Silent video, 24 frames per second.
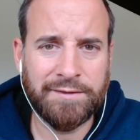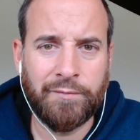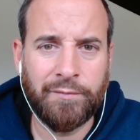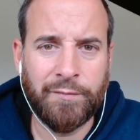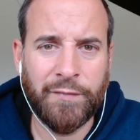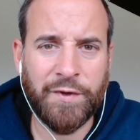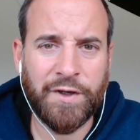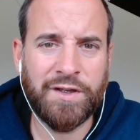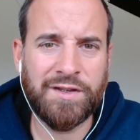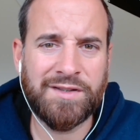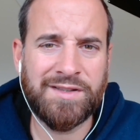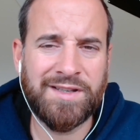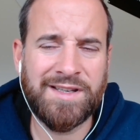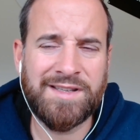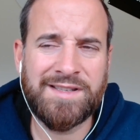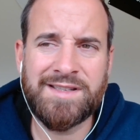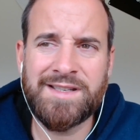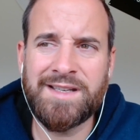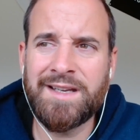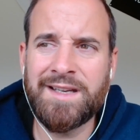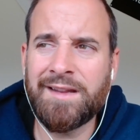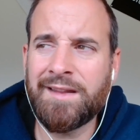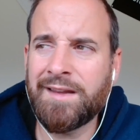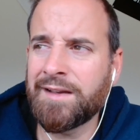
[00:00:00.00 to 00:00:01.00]
Because they
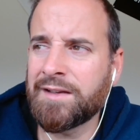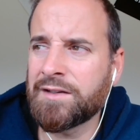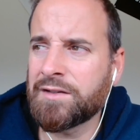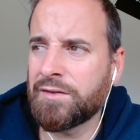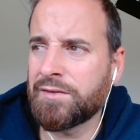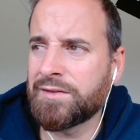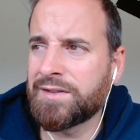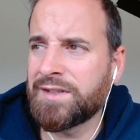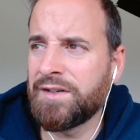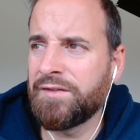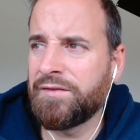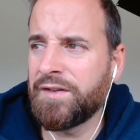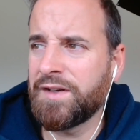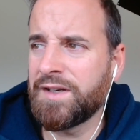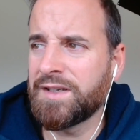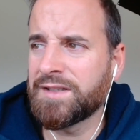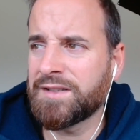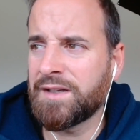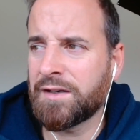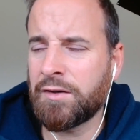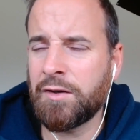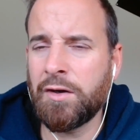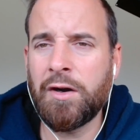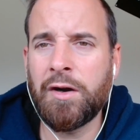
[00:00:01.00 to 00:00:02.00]
see things on TV, it's
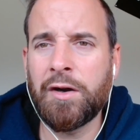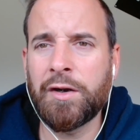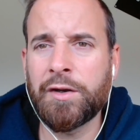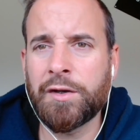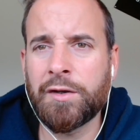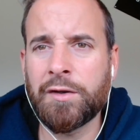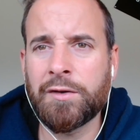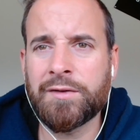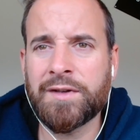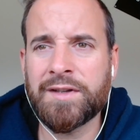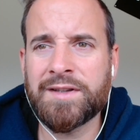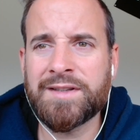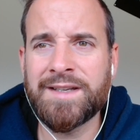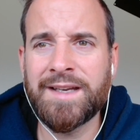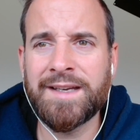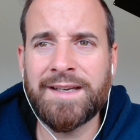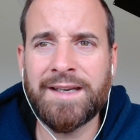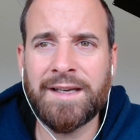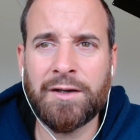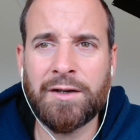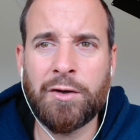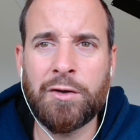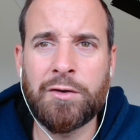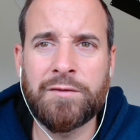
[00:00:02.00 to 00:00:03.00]
like, oh, they're
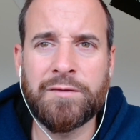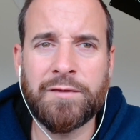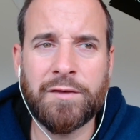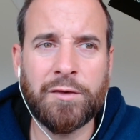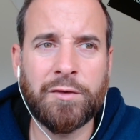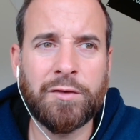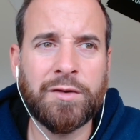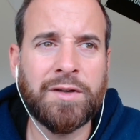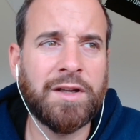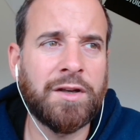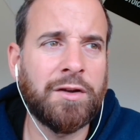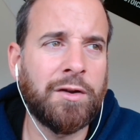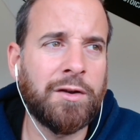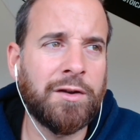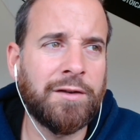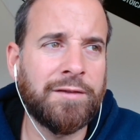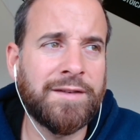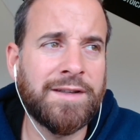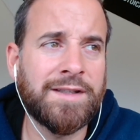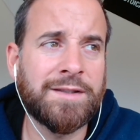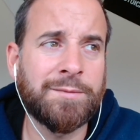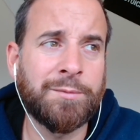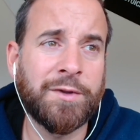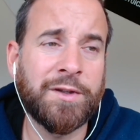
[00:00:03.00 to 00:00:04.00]
taking over. Look at all of
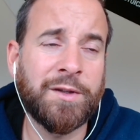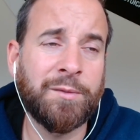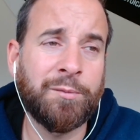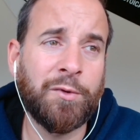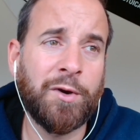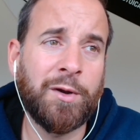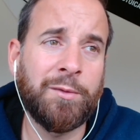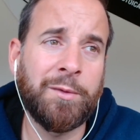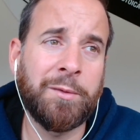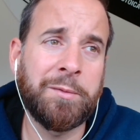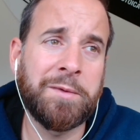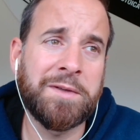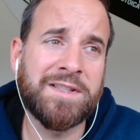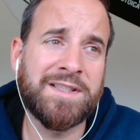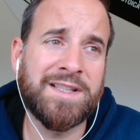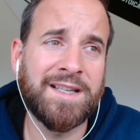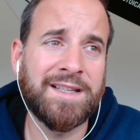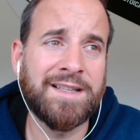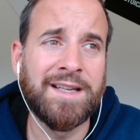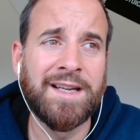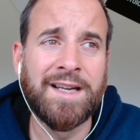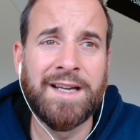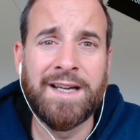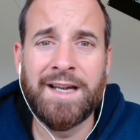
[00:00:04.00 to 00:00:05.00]
this. But the problem is that
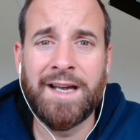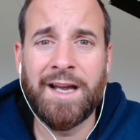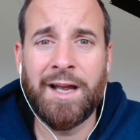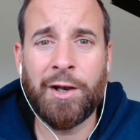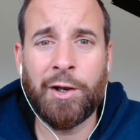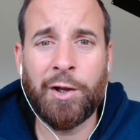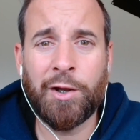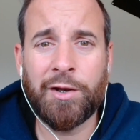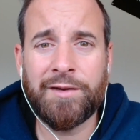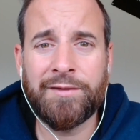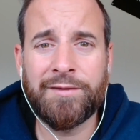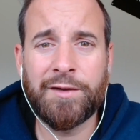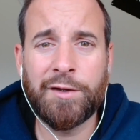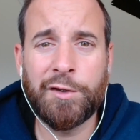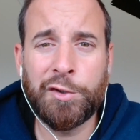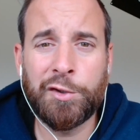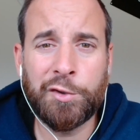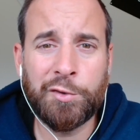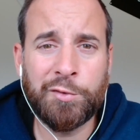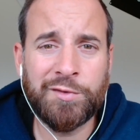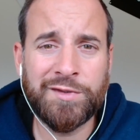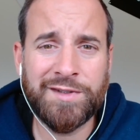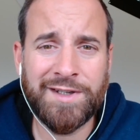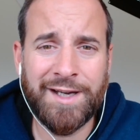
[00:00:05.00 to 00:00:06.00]
a lot of the
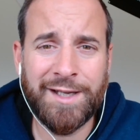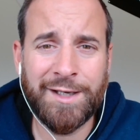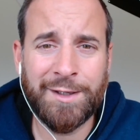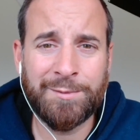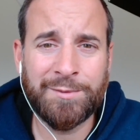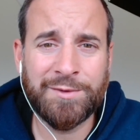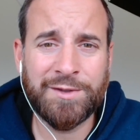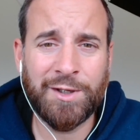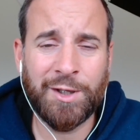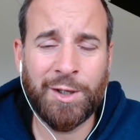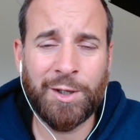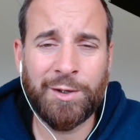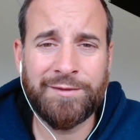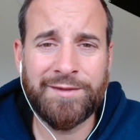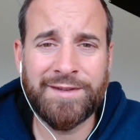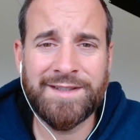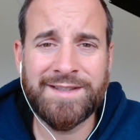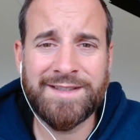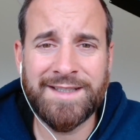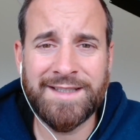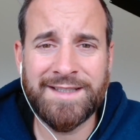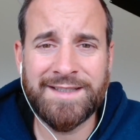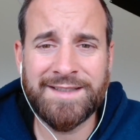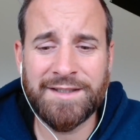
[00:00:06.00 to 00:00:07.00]
news items, a lot of these
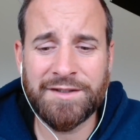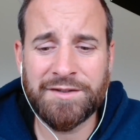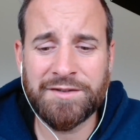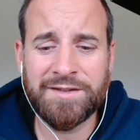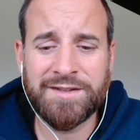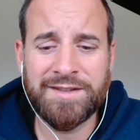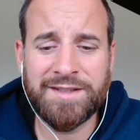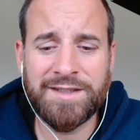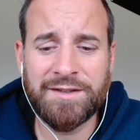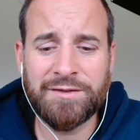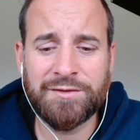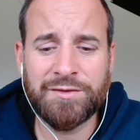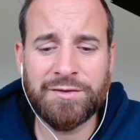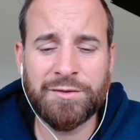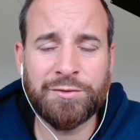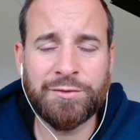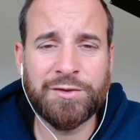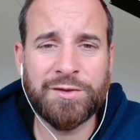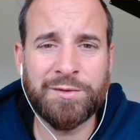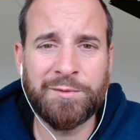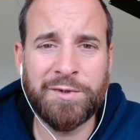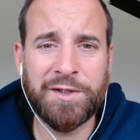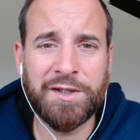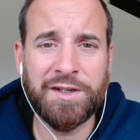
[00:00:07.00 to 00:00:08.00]
things that you see on
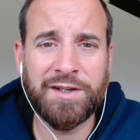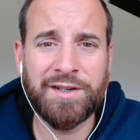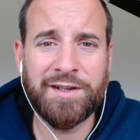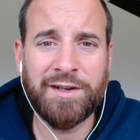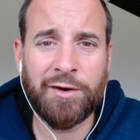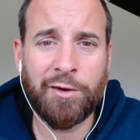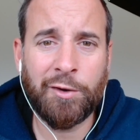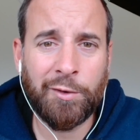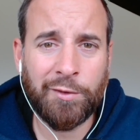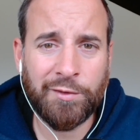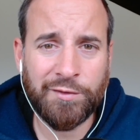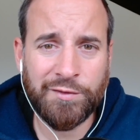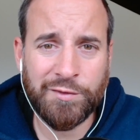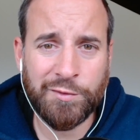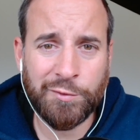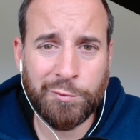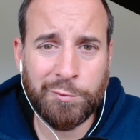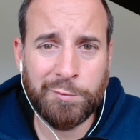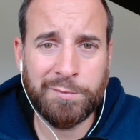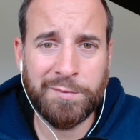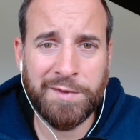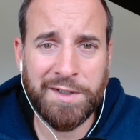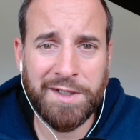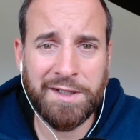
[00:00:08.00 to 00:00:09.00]
social media, they're all
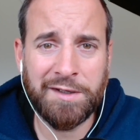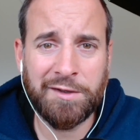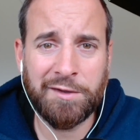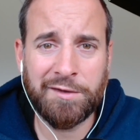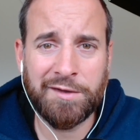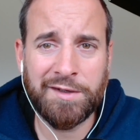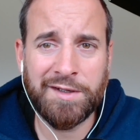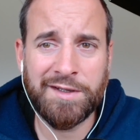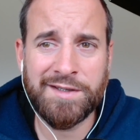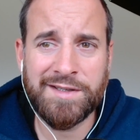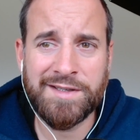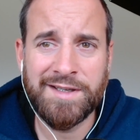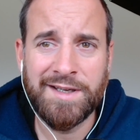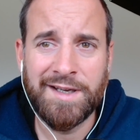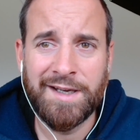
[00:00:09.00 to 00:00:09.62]
zoomed in on this